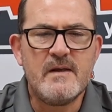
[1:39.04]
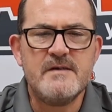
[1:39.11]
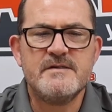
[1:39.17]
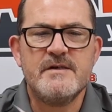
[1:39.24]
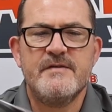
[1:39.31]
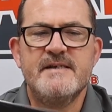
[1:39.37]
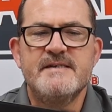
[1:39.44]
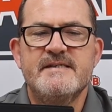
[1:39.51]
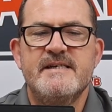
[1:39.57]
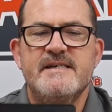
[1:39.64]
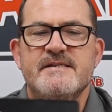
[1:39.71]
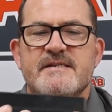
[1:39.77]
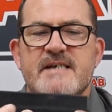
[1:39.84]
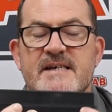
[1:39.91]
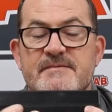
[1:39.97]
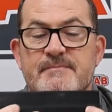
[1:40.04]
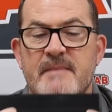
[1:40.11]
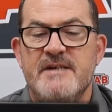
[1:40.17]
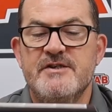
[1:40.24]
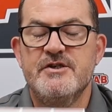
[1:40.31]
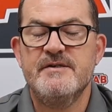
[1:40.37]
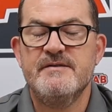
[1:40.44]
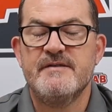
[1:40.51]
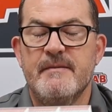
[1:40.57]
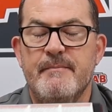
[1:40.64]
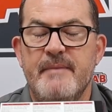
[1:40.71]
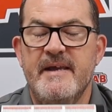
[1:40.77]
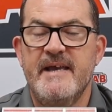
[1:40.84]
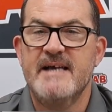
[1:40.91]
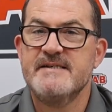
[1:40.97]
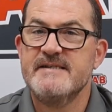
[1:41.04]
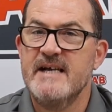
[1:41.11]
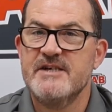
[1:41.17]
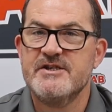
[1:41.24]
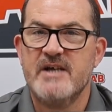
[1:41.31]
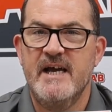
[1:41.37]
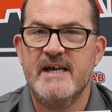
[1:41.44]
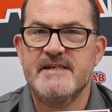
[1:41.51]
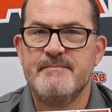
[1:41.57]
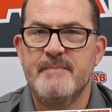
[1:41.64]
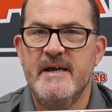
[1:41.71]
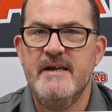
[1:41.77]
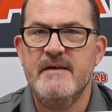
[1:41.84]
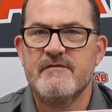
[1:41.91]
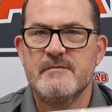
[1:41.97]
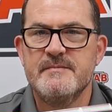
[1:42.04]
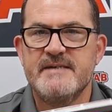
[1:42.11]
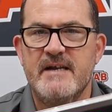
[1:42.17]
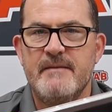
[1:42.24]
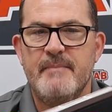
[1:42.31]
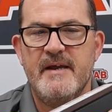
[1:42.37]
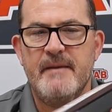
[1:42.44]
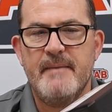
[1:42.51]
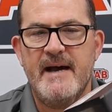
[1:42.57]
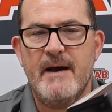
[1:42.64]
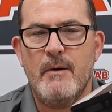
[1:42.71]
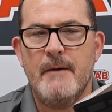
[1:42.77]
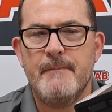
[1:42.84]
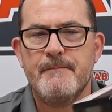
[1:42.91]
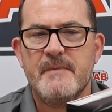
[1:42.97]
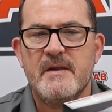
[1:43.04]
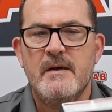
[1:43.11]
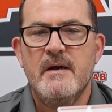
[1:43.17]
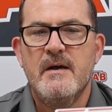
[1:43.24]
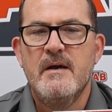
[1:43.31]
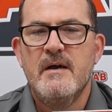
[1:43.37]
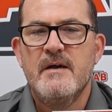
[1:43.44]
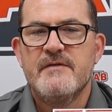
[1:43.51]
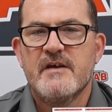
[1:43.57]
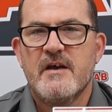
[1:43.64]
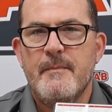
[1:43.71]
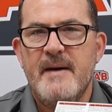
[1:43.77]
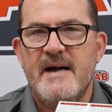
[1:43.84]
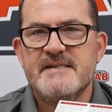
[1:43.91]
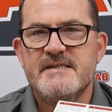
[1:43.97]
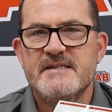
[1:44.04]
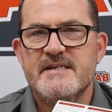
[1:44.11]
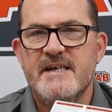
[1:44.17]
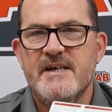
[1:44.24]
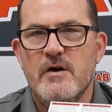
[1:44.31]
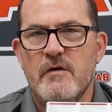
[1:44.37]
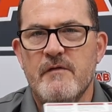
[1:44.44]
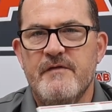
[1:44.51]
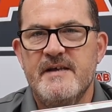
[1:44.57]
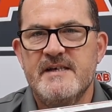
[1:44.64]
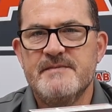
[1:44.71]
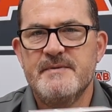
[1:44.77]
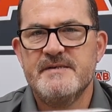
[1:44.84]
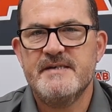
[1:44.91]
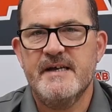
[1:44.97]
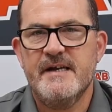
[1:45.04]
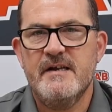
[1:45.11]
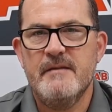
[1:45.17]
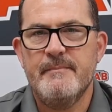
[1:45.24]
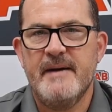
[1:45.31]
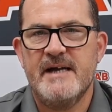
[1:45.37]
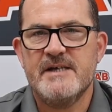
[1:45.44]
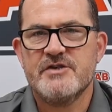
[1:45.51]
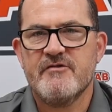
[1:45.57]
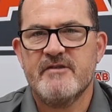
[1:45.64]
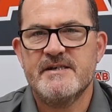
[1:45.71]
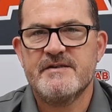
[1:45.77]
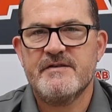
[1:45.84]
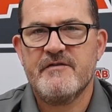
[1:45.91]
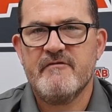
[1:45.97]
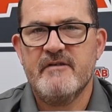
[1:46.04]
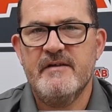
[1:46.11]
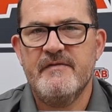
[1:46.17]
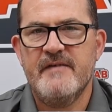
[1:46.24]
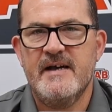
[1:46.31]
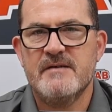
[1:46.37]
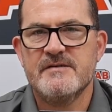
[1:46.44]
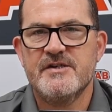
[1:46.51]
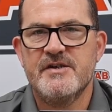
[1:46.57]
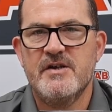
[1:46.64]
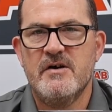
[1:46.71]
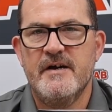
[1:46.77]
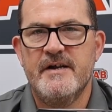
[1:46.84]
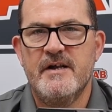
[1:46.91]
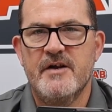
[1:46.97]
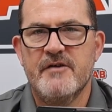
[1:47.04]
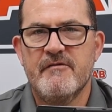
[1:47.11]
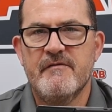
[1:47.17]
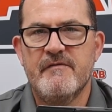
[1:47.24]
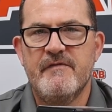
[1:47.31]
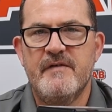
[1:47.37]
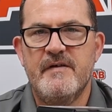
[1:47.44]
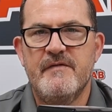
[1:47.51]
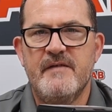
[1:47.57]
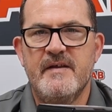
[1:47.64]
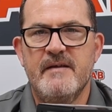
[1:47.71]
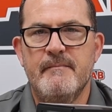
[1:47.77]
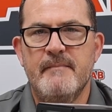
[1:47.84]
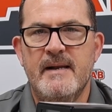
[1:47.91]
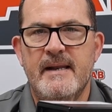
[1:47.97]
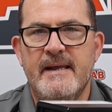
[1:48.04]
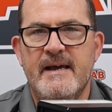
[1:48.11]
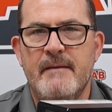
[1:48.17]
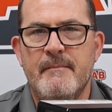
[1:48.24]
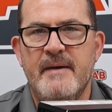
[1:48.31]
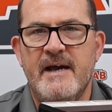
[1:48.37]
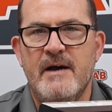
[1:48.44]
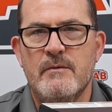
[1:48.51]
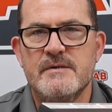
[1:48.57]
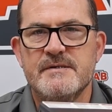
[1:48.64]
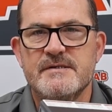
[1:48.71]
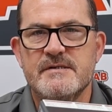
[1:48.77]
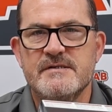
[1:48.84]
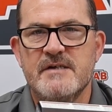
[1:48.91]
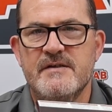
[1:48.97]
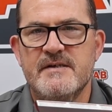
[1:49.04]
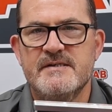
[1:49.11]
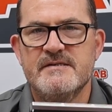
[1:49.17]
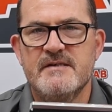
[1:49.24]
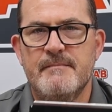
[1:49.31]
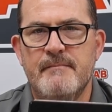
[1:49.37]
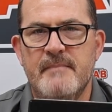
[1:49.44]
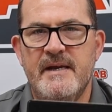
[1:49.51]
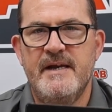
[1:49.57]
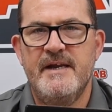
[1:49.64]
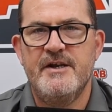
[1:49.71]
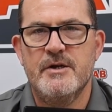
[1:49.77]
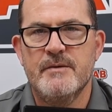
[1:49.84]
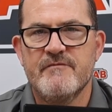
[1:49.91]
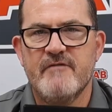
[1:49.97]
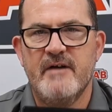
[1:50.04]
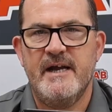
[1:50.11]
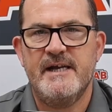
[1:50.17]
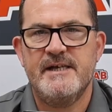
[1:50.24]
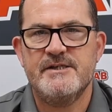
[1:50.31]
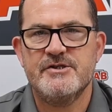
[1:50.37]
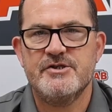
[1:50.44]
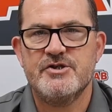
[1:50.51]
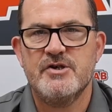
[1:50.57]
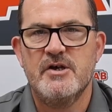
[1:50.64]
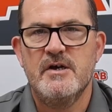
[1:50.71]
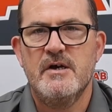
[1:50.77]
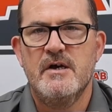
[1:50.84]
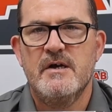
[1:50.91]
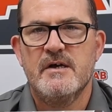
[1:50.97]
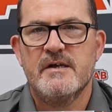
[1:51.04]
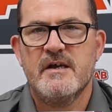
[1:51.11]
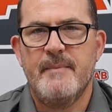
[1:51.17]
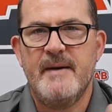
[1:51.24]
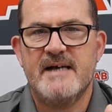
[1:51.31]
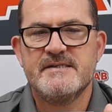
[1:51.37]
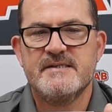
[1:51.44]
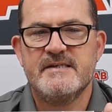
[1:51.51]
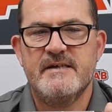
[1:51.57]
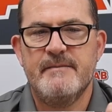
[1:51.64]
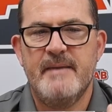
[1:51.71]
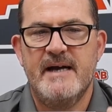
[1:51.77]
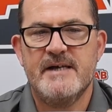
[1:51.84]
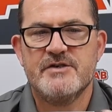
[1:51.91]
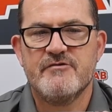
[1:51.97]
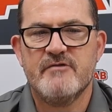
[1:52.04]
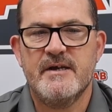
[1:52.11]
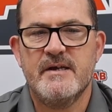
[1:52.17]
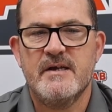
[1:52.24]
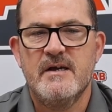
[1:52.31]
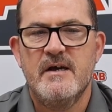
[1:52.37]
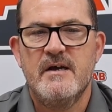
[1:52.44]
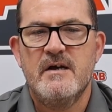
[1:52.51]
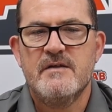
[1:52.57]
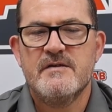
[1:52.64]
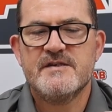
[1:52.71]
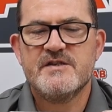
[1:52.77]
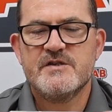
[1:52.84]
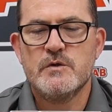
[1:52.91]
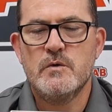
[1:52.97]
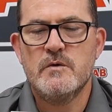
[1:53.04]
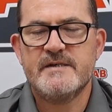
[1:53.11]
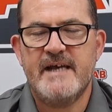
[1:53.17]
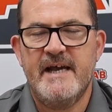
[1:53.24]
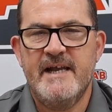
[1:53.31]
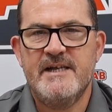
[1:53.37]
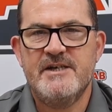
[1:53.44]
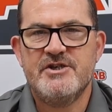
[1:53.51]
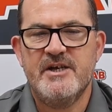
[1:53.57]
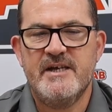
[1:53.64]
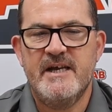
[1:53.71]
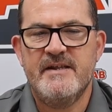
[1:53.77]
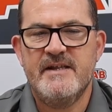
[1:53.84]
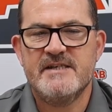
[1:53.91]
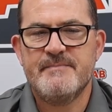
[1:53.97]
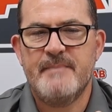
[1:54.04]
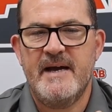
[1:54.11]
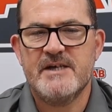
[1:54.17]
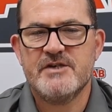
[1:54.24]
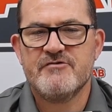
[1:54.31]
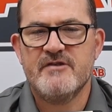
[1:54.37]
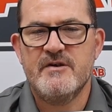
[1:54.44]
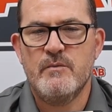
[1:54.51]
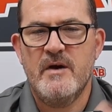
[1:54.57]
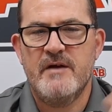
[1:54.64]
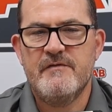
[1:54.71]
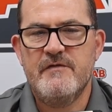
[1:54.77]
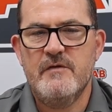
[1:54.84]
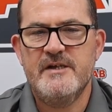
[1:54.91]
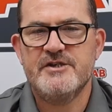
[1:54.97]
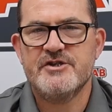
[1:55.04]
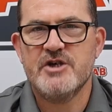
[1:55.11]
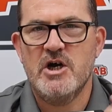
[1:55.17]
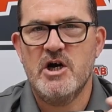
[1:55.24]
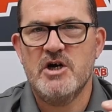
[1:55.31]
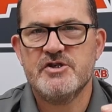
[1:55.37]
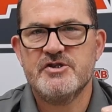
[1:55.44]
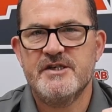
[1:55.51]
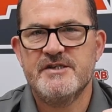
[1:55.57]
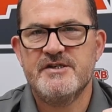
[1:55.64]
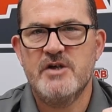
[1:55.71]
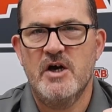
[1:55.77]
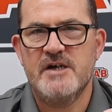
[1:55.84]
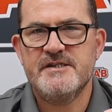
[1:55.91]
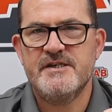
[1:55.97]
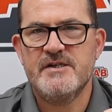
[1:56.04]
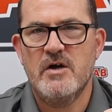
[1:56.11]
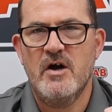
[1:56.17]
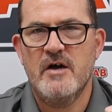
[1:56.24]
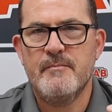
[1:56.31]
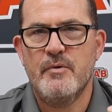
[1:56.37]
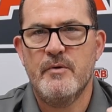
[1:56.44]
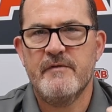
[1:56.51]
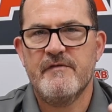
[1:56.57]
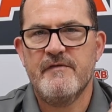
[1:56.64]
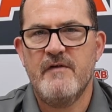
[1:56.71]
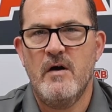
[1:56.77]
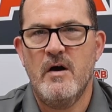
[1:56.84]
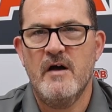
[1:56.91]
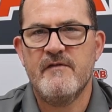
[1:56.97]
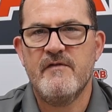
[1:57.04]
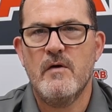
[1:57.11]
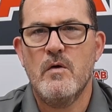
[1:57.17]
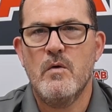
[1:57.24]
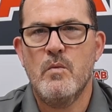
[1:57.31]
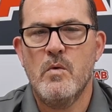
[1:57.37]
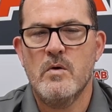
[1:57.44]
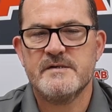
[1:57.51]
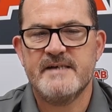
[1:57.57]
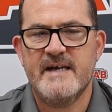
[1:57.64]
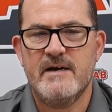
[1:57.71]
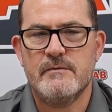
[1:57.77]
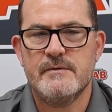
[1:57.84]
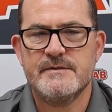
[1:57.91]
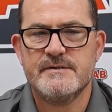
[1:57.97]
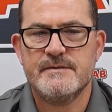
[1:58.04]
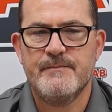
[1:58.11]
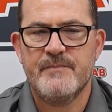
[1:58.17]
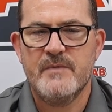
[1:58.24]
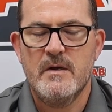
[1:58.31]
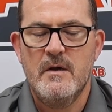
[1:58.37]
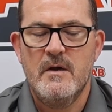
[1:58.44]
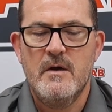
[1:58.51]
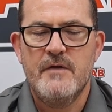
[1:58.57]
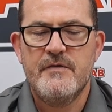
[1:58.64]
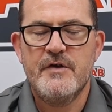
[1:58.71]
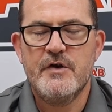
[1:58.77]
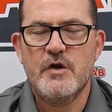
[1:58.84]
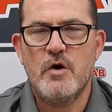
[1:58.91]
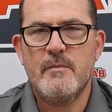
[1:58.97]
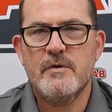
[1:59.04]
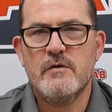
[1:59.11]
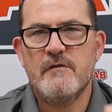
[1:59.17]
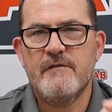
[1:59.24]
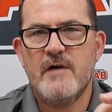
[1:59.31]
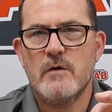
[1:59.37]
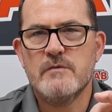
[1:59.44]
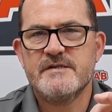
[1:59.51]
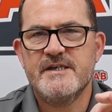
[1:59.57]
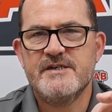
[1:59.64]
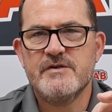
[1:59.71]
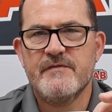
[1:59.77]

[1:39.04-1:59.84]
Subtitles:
so this is, as mentioned, the BS-8B from ZB Power. The capacity of this particular battery is 3,950 milliamp hours. So this is a medium range capacity battery. The stored energy in this battery when fully charged is 99.5 watt hours. The nominal voltage